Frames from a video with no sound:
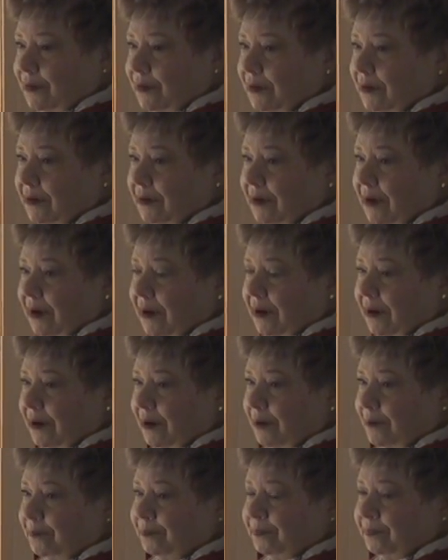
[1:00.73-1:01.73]
the
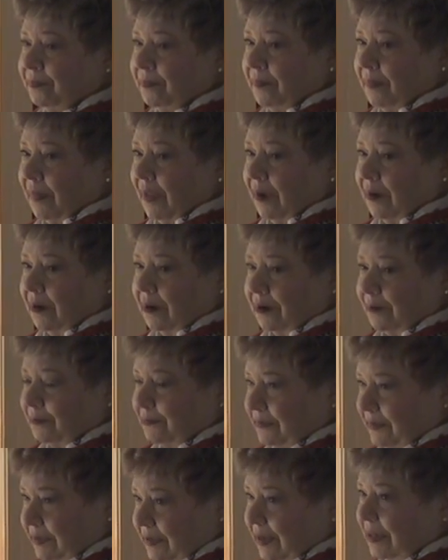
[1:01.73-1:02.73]
uh,
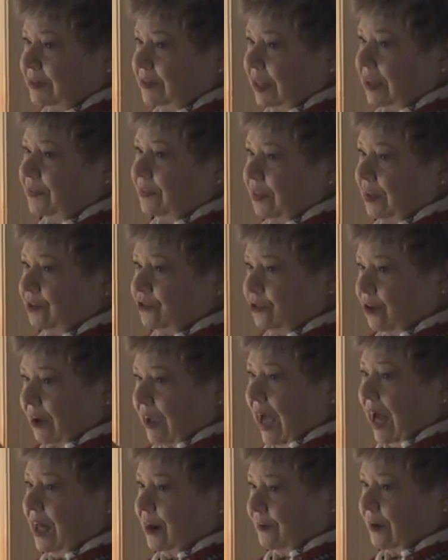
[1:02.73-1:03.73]
uh, did this, took
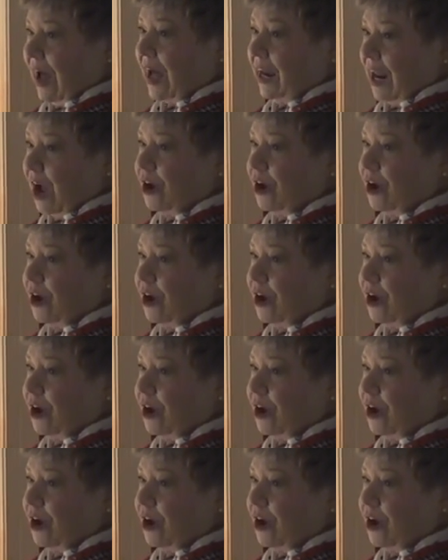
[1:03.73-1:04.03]
out, and